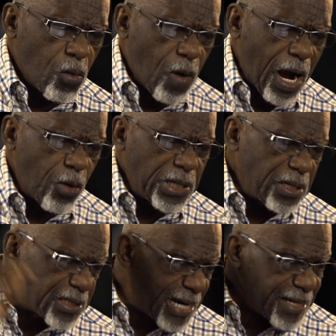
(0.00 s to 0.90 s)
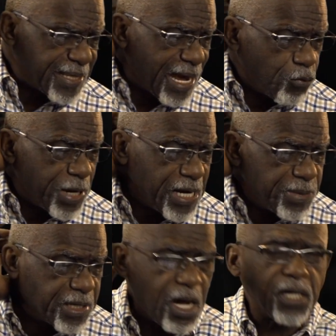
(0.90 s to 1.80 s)
Why are we looking at it that way?
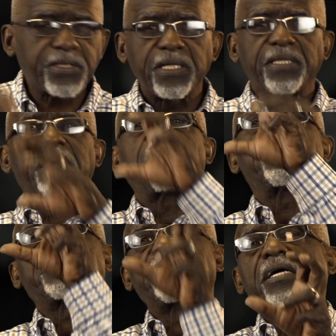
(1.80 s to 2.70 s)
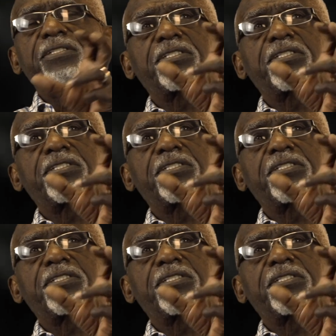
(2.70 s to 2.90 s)
Because there is such